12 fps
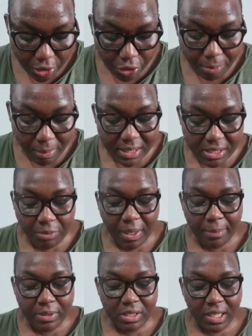You might still
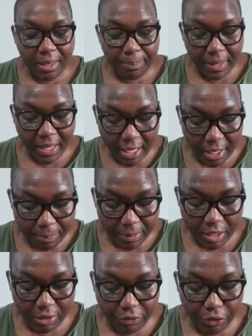be able to get
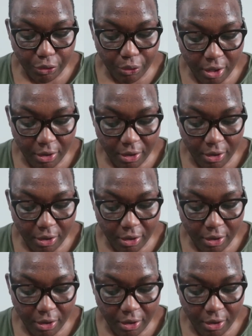PIP if you